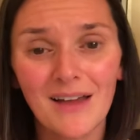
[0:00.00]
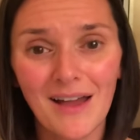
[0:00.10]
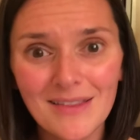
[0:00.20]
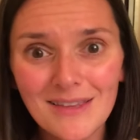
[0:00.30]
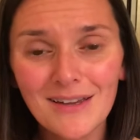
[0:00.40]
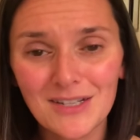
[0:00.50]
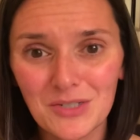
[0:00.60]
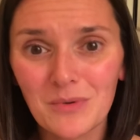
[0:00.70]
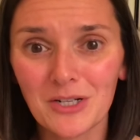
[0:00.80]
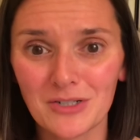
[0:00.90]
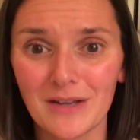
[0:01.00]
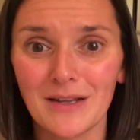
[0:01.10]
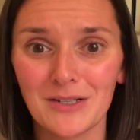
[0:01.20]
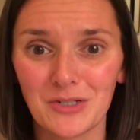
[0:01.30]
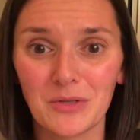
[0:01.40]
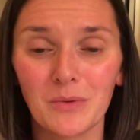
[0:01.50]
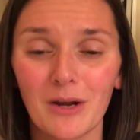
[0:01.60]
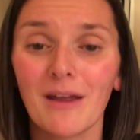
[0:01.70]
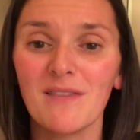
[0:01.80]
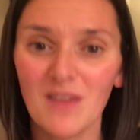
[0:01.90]
I think I do want to try that internal
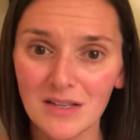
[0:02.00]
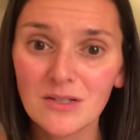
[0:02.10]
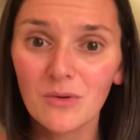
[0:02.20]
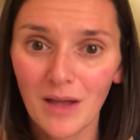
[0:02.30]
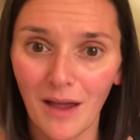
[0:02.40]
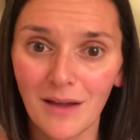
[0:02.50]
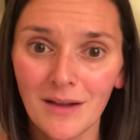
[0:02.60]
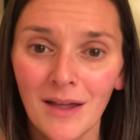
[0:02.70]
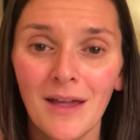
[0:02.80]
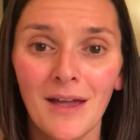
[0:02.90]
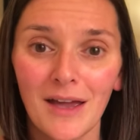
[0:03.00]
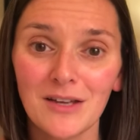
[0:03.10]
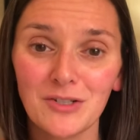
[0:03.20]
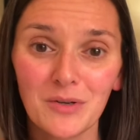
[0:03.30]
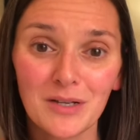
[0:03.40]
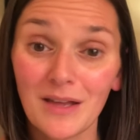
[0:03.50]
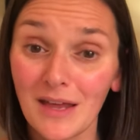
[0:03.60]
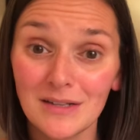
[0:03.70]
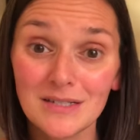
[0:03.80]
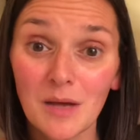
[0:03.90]
work, and that's okay. And you can,
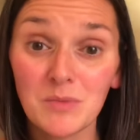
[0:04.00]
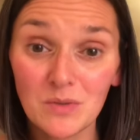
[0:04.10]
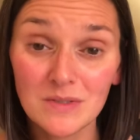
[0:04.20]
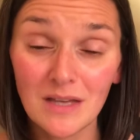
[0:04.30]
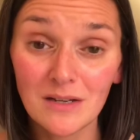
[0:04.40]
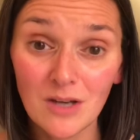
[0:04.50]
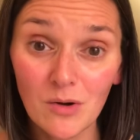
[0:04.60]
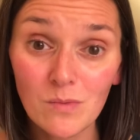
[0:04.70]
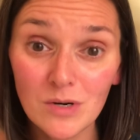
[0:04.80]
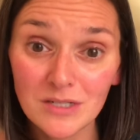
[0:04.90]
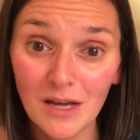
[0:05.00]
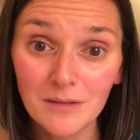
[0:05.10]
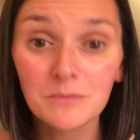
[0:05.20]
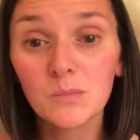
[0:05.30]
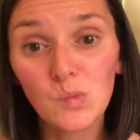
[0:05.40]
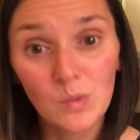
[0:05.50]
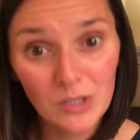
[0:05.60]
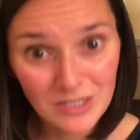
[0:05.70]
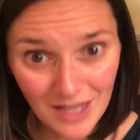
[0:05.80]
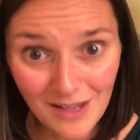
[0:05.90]
anytime you say no, we're done,
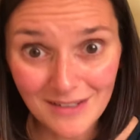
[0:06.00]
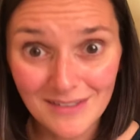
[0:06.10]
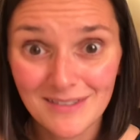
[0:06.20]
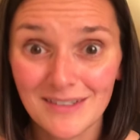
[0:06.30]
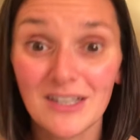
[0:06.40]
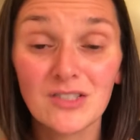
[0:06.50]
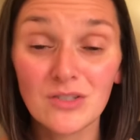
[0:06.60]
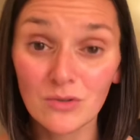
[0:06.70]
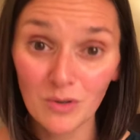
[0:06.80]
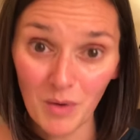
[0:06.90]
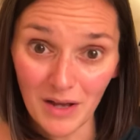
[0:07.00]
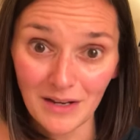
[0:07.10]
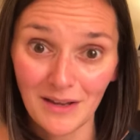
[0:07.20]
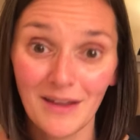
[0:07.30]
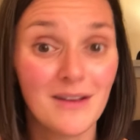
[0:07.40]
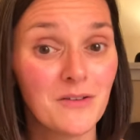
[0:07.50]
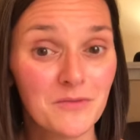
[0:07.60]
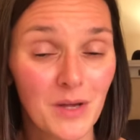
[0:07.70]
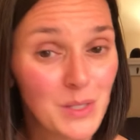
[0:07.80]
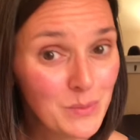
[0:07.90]
we're done. It's your body, and I'm
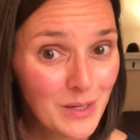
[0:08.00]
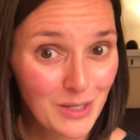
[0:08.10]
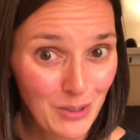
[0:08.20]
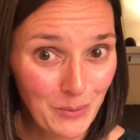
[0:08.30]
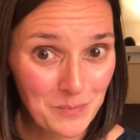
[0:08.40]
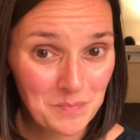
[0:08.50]
following you.